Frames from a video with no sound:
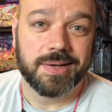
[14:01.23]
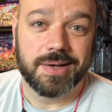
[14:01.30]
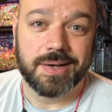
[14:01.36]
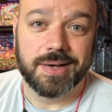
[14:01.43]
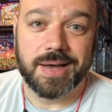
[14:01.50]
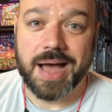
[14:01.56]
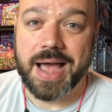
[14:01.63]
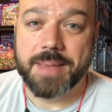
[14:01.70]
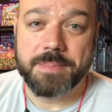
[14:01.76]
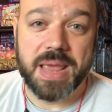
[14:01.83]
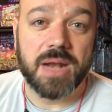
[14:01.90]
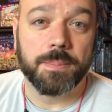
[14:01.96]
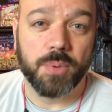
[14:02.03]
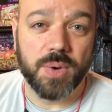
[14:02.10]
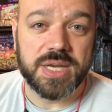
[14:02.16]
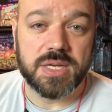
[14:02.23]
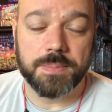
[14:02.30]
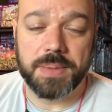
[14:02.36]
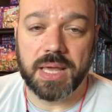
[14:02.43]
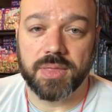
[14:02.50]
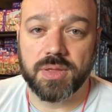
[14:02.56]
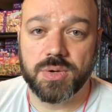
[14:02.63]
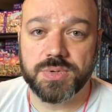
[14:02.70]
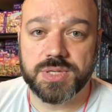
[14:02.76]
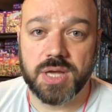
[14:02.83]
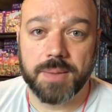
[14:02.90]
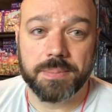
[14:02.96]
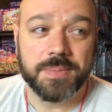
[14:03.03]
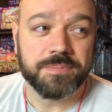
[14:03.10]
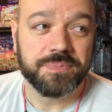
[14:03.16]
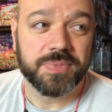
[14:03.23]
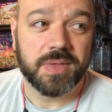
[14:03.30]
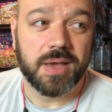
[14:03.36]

I made a point to pick those up.